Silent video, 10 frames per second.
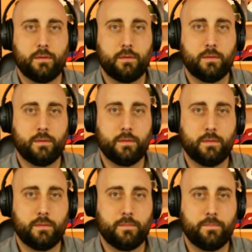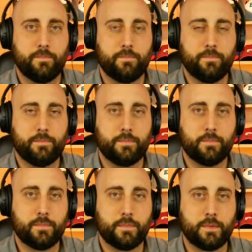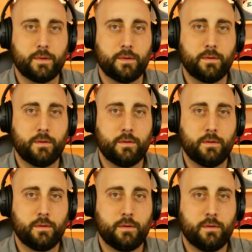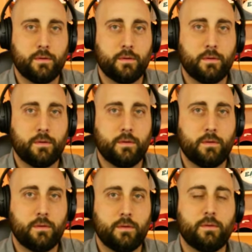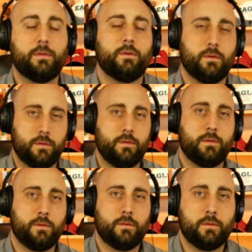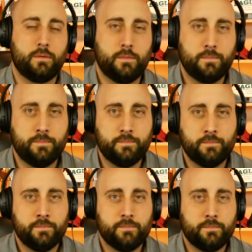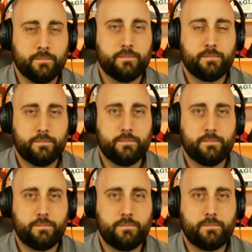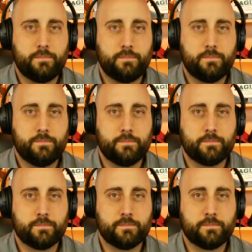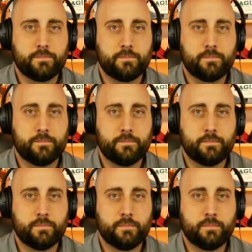(not speaking)